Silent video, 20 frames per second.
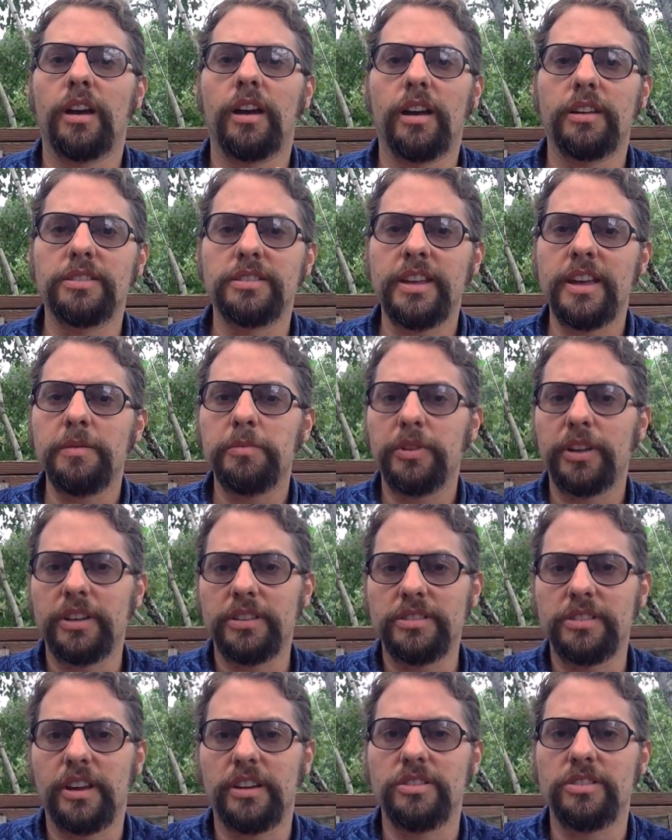sampling
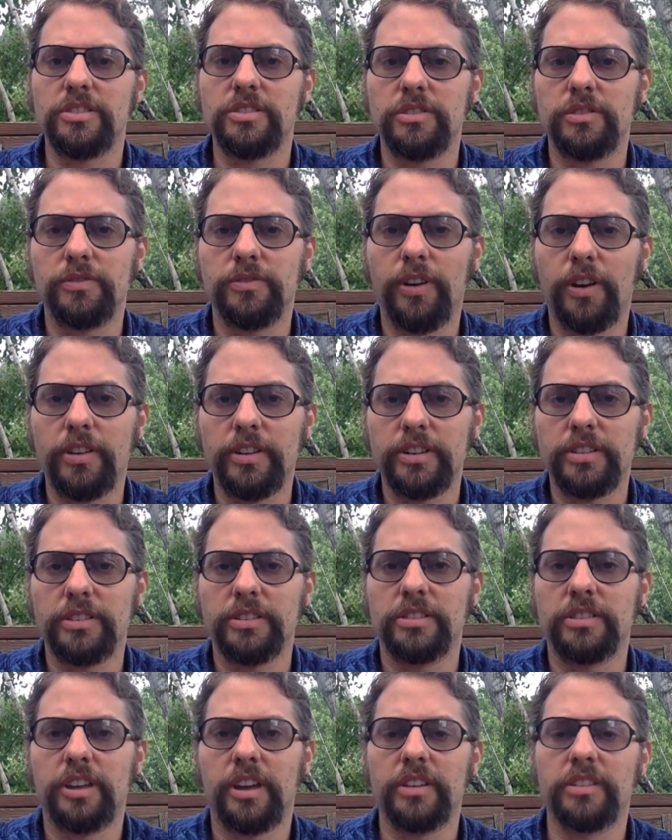section, you've already
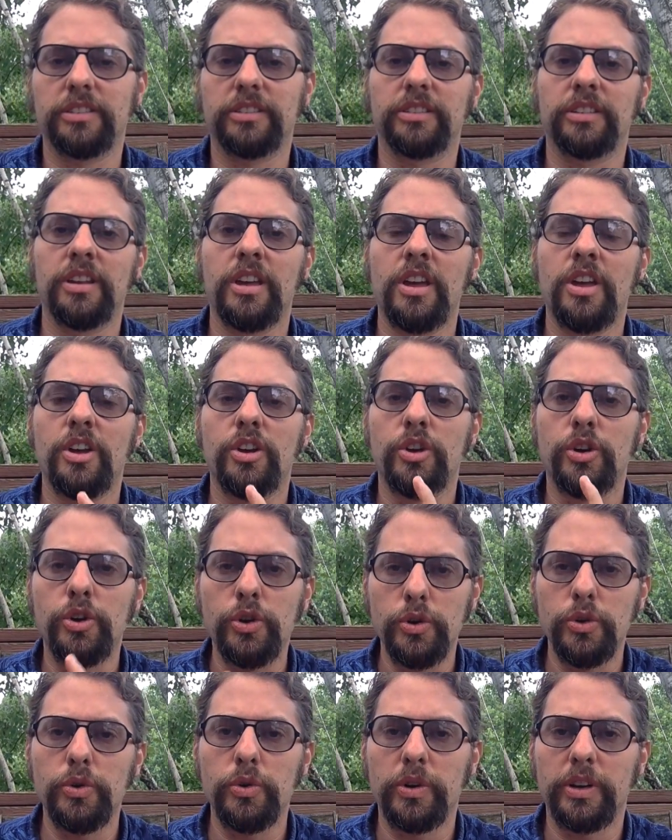discussed
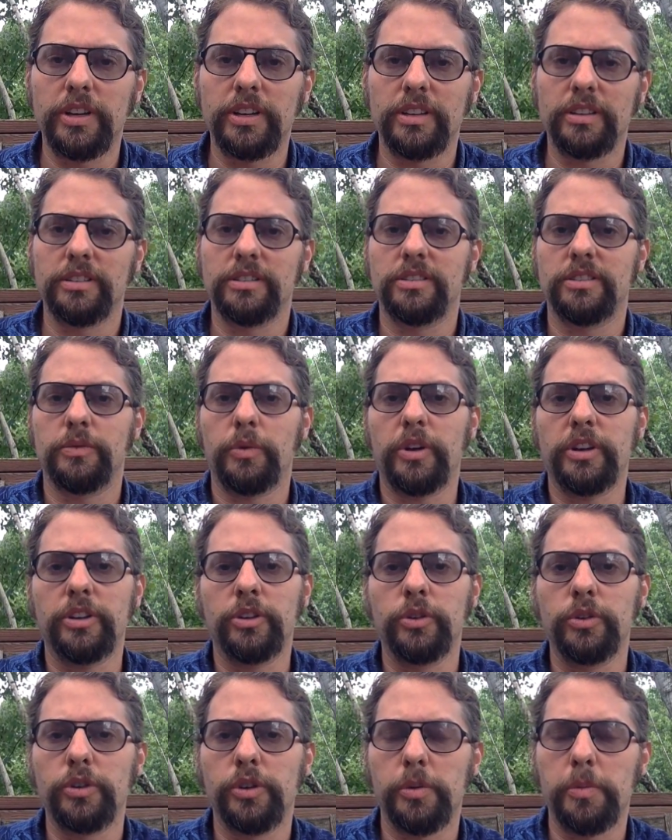who it is,
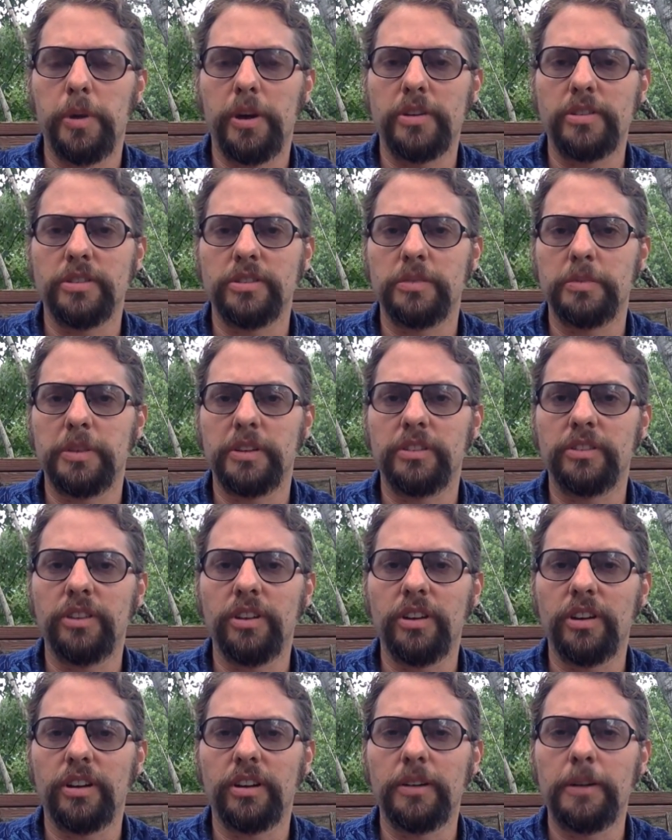who your participants
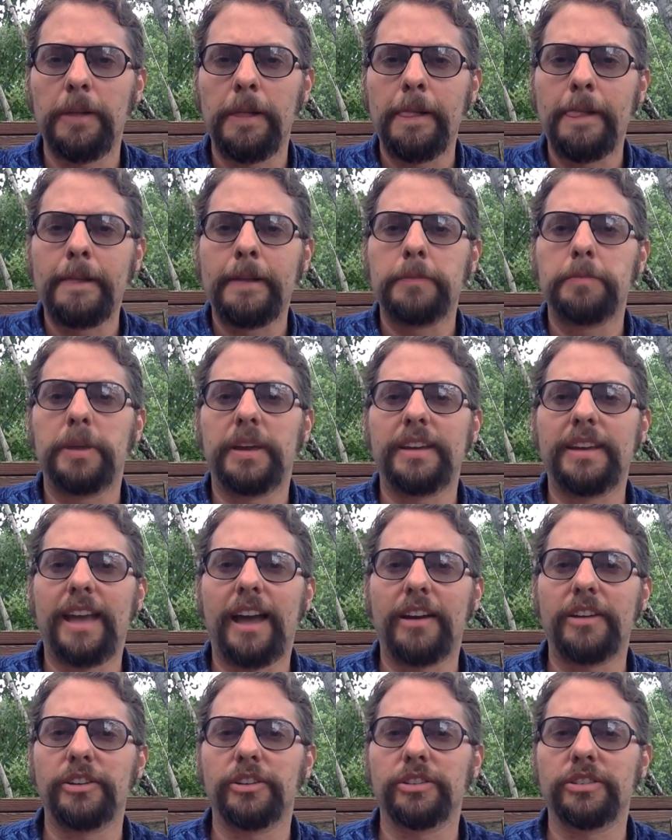are, but
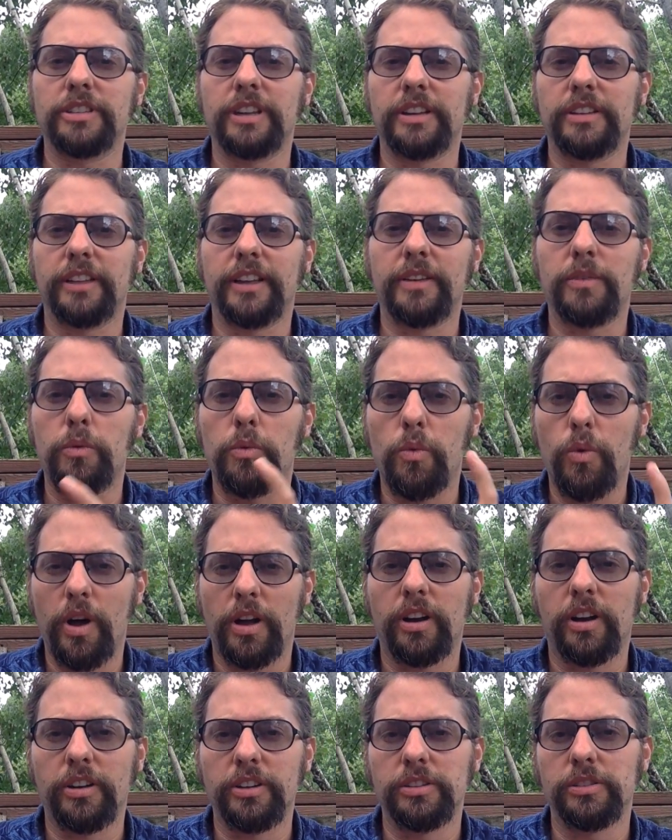now you'll say, like,
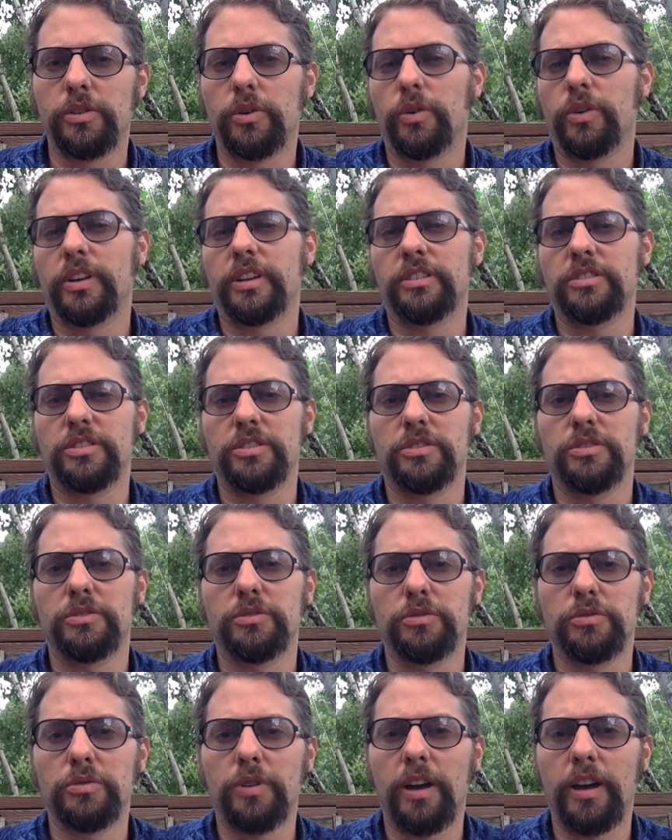what are you going
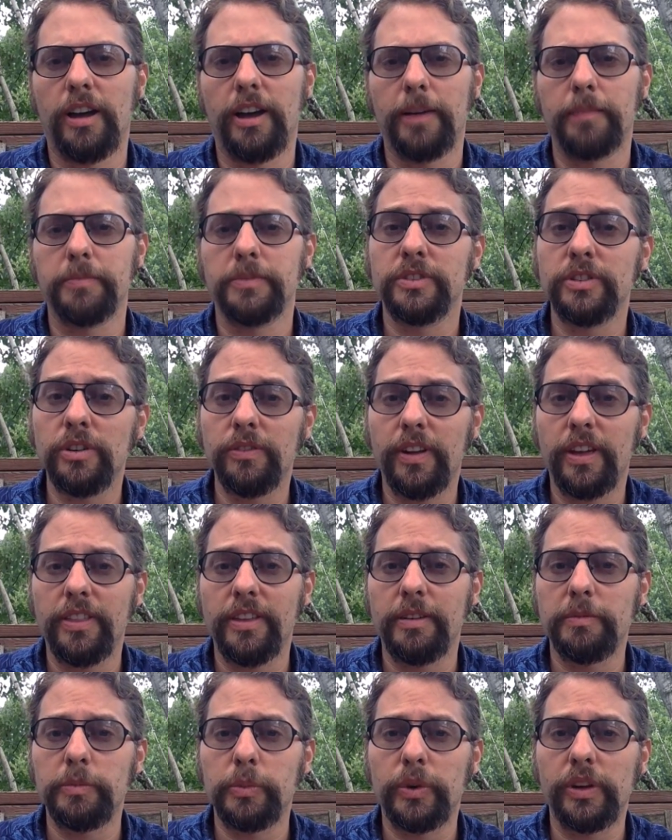to survey
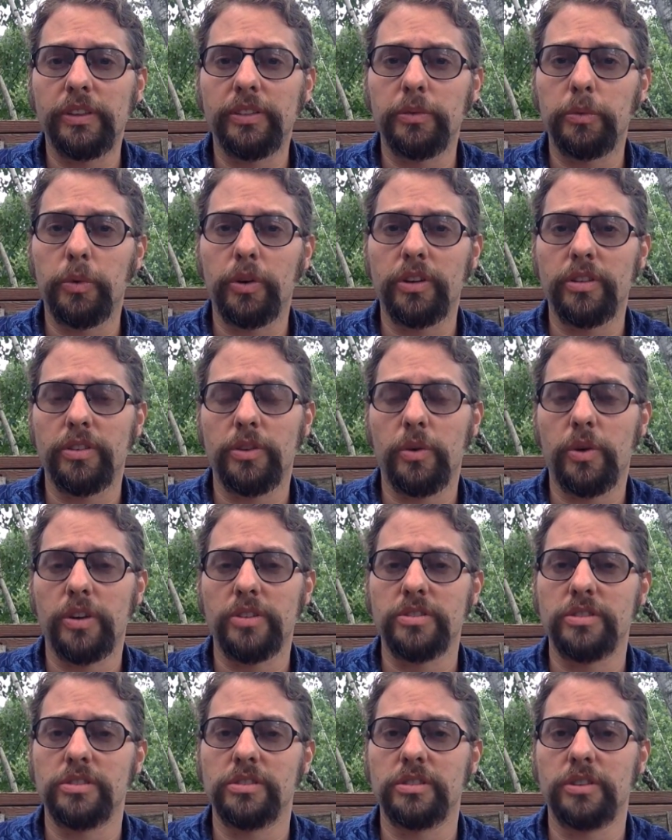them with? What are the
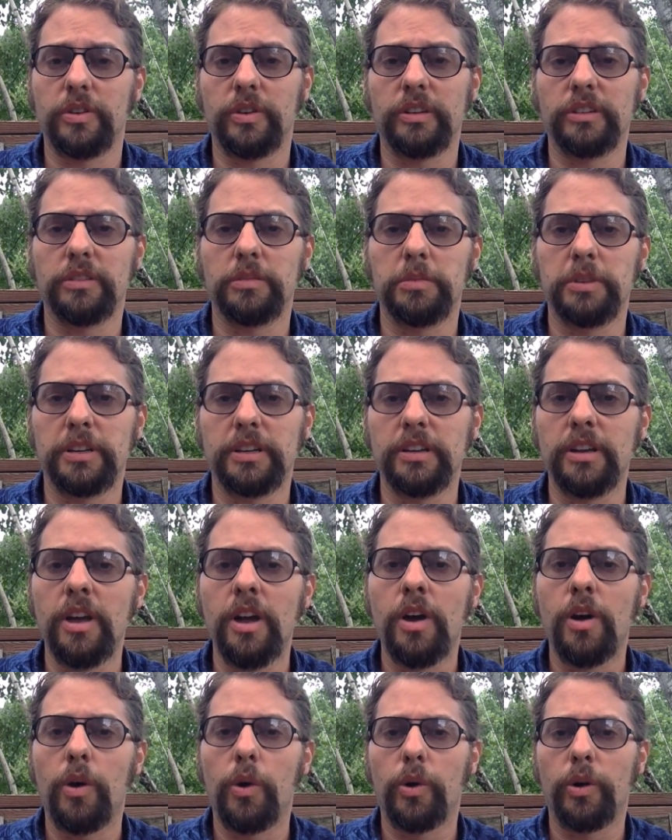questions going to be?
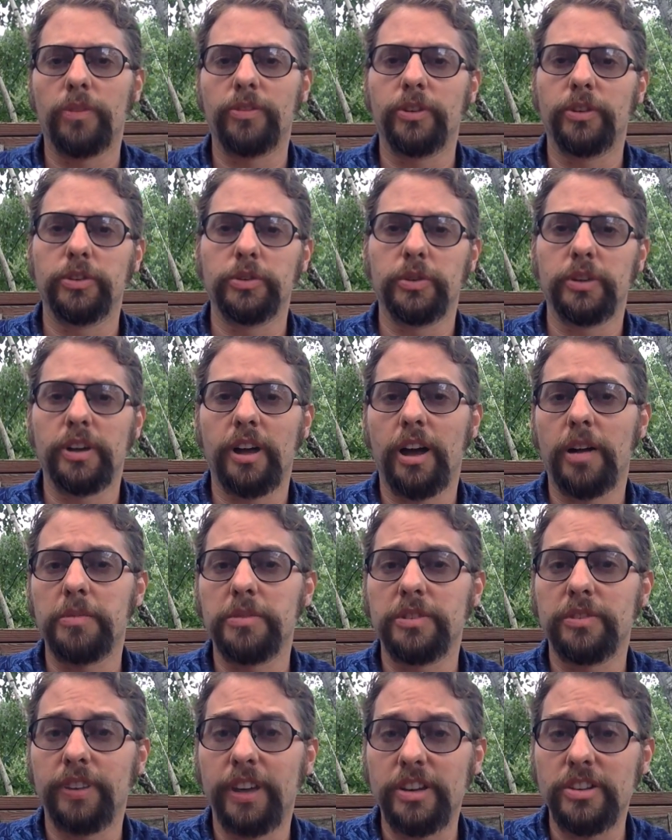Or if you're doing
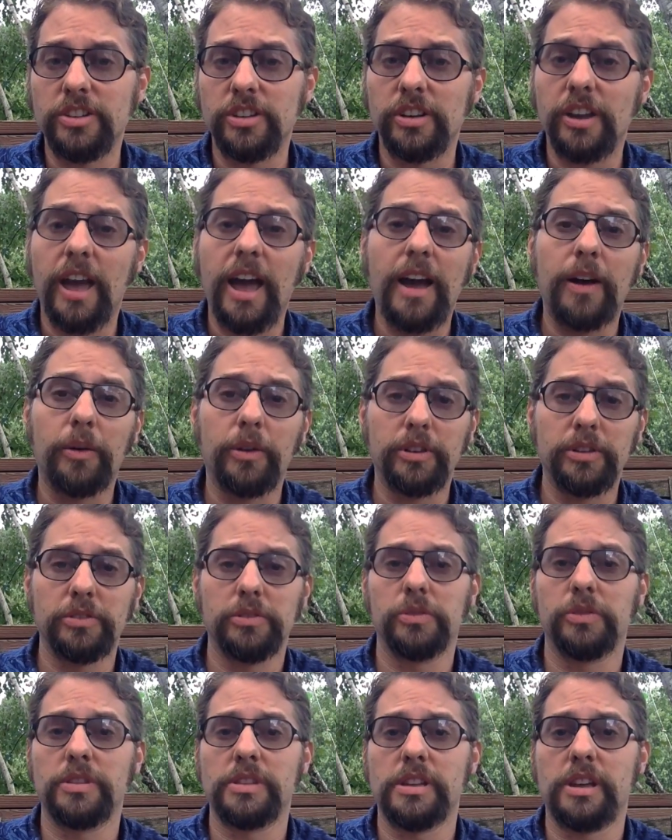observation, how are you
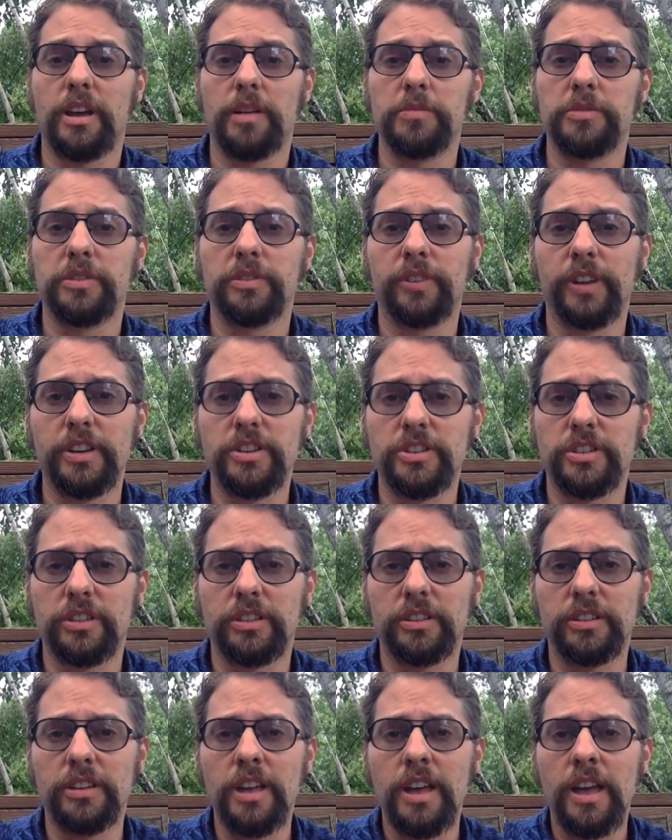doing the observation?